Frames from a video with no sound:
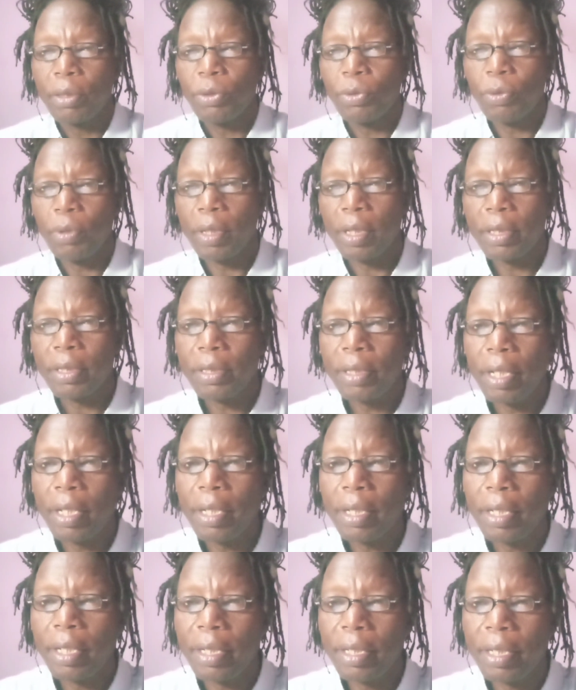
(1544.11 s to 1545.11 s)
to
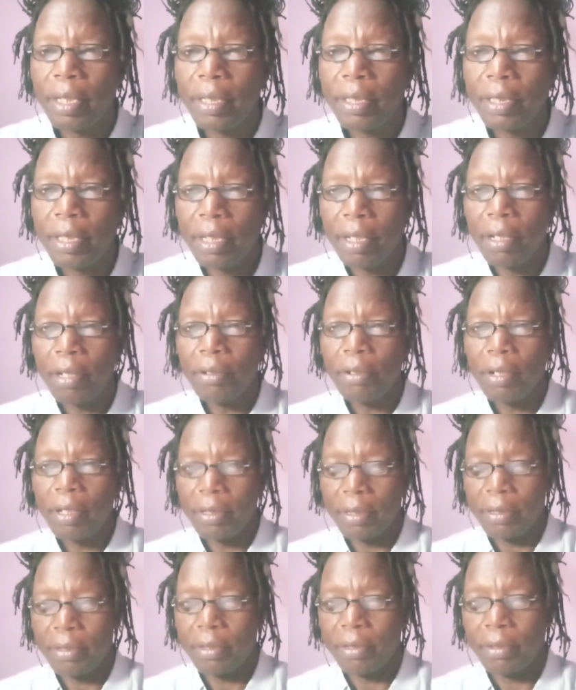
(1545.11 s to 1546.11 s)
understand the nature around
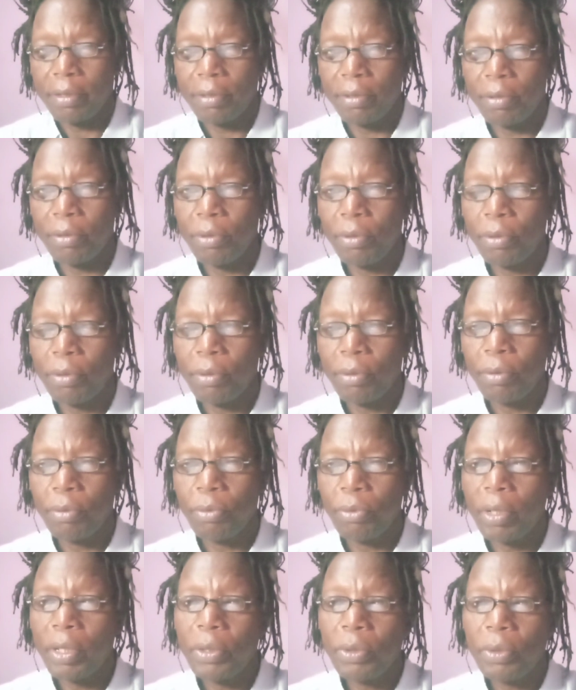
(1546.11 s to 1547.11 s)
us. You know,
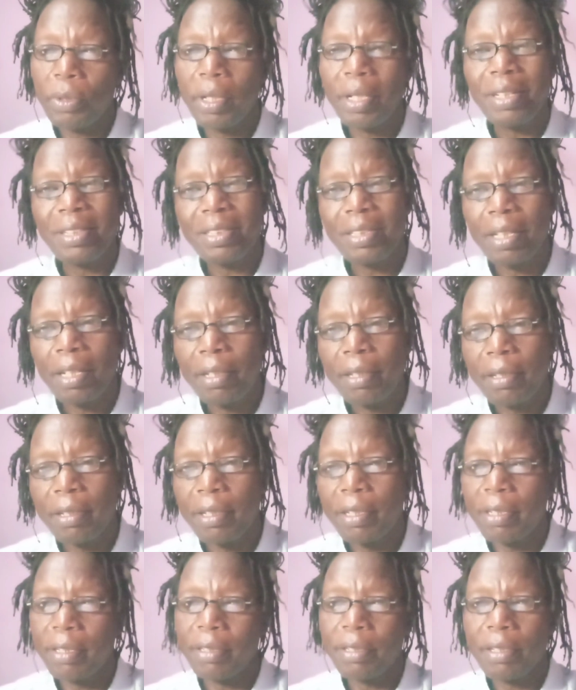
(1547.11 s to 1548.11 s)
when you understand
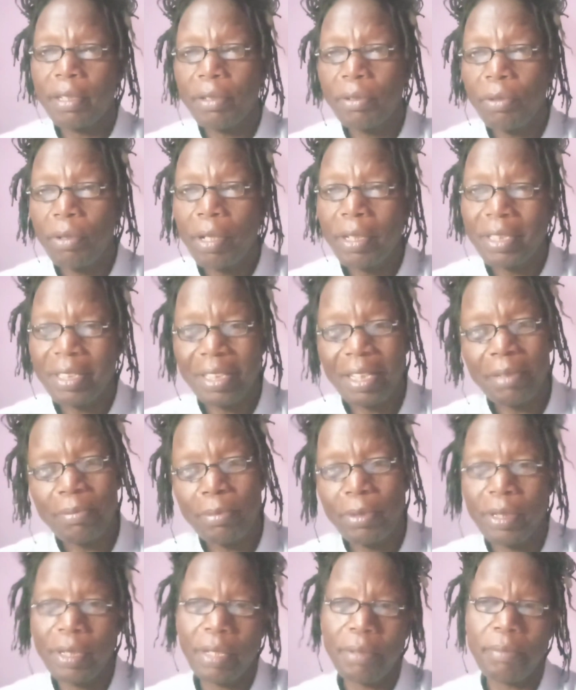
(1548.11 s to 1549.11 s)
things, then you
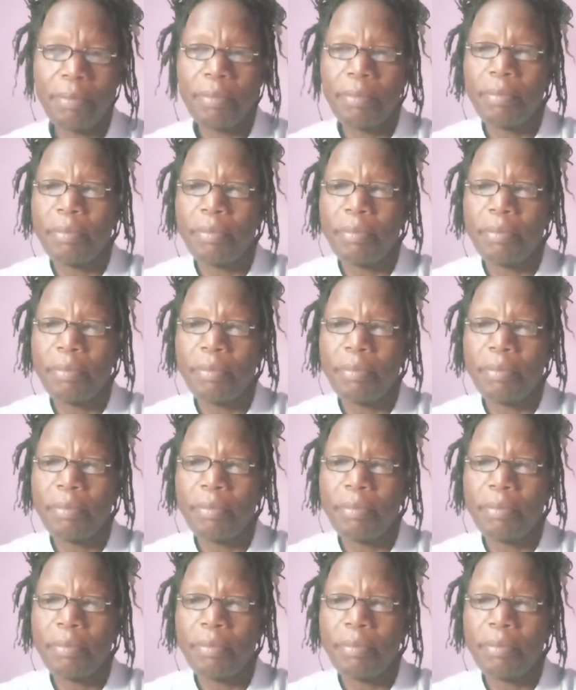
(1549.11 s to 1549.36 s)
accept them.